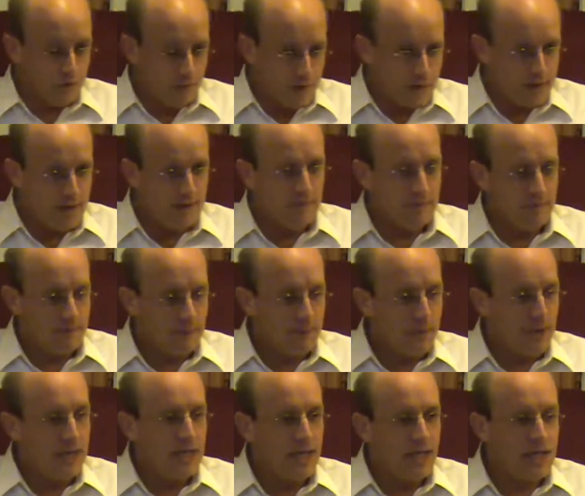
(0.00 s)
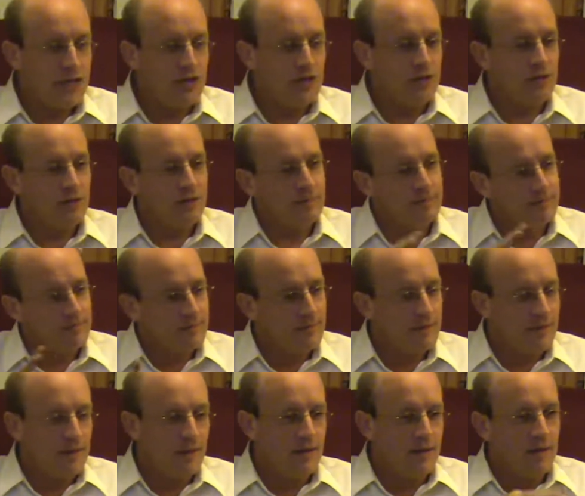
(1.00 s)
is by nature
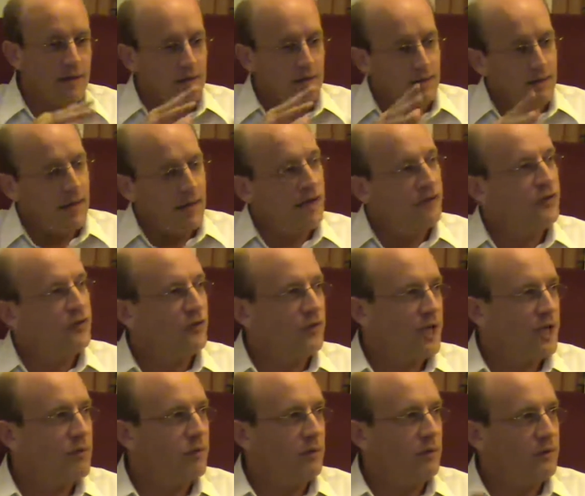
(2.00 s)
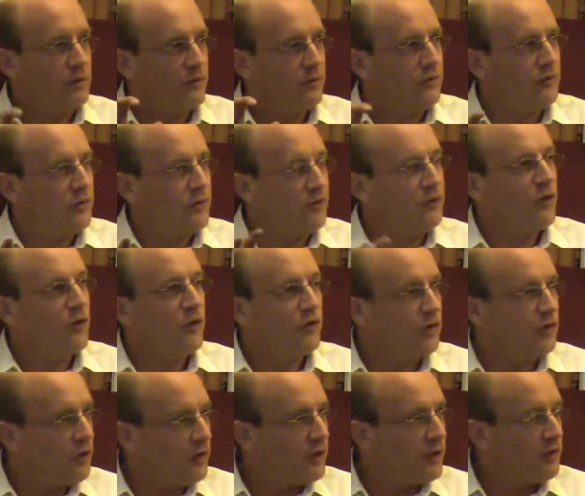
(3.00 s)
unstable. It's not
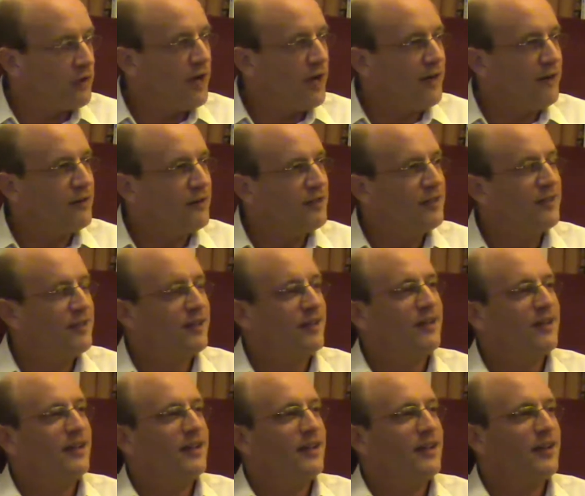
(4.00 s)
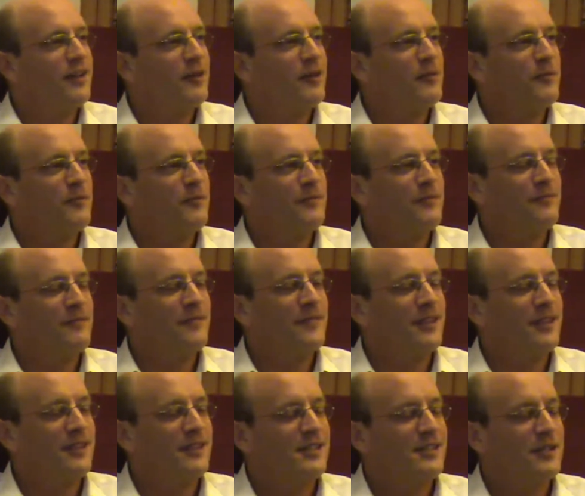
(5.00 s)
solid ground.
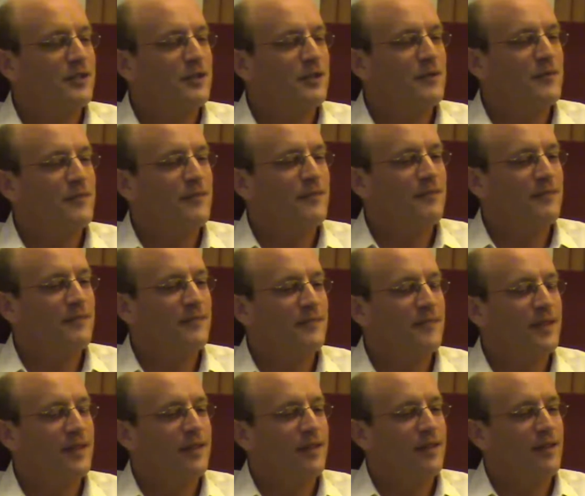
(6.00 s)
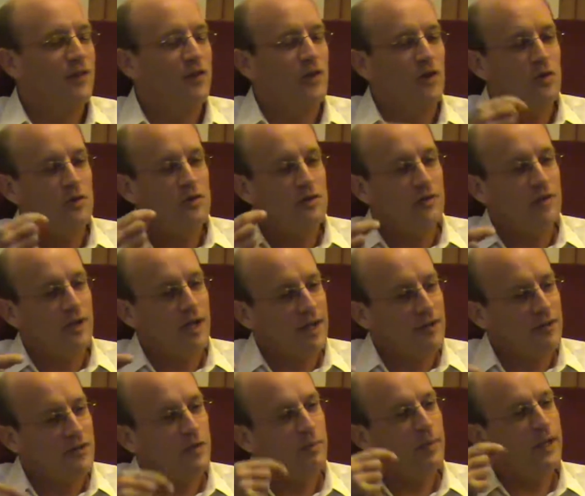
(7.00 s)
So this whole kind
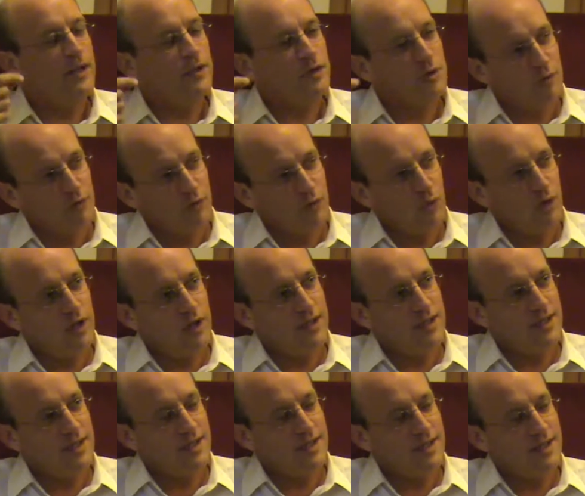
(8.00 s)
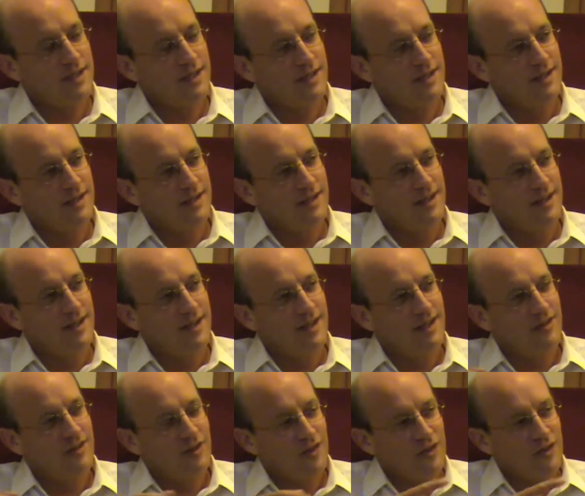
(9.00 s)
of spectrum of qualities
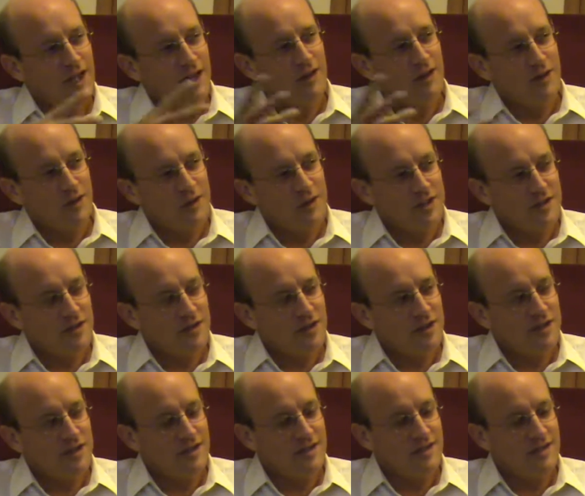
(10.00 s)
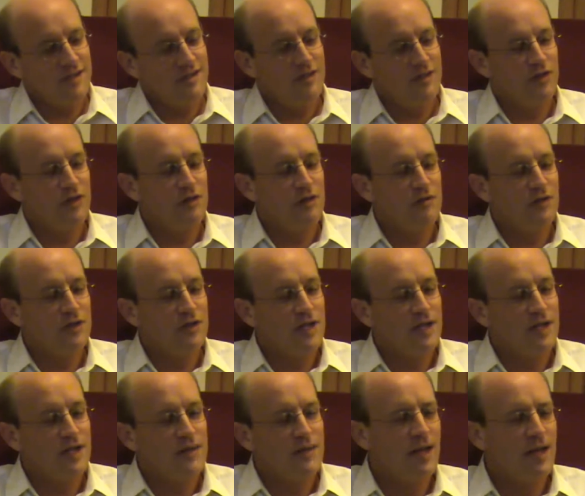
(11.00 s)
is how Lewis structures the silver
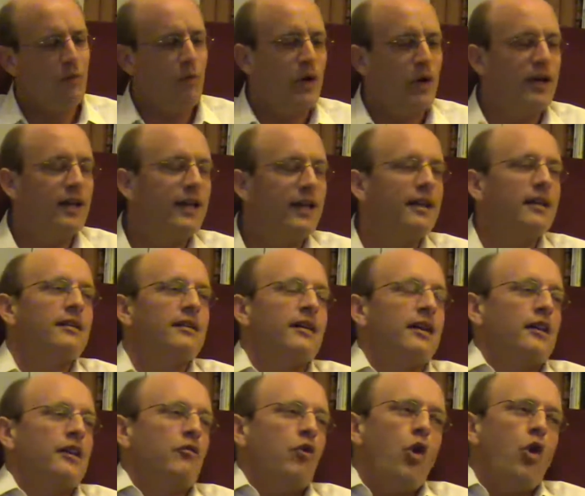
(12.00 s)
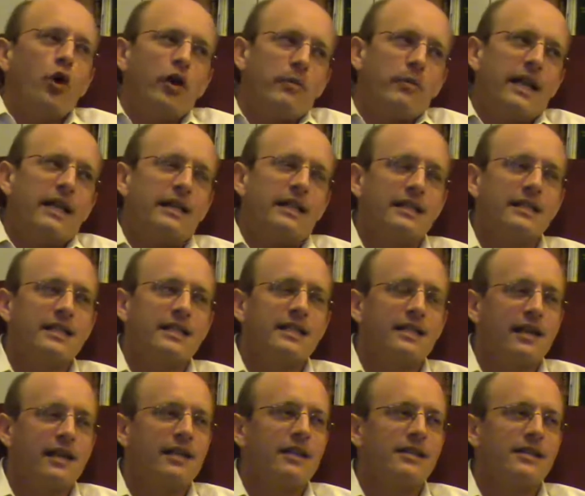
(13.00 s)
chair. And one little kind of ornamental
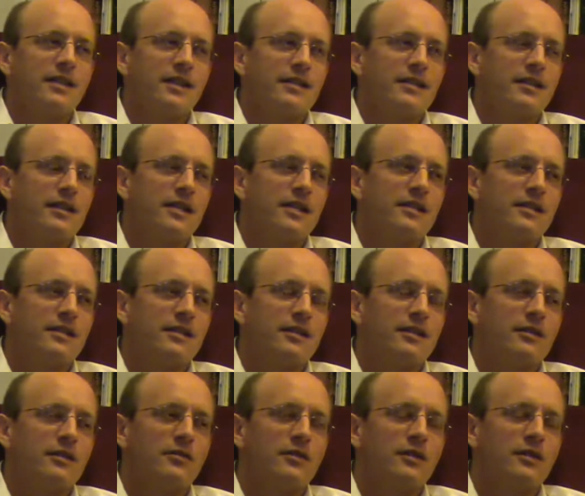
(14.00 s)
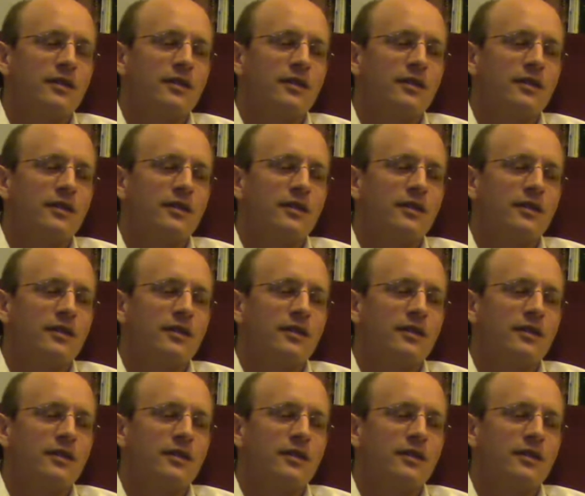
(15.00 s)
detail is nice to note.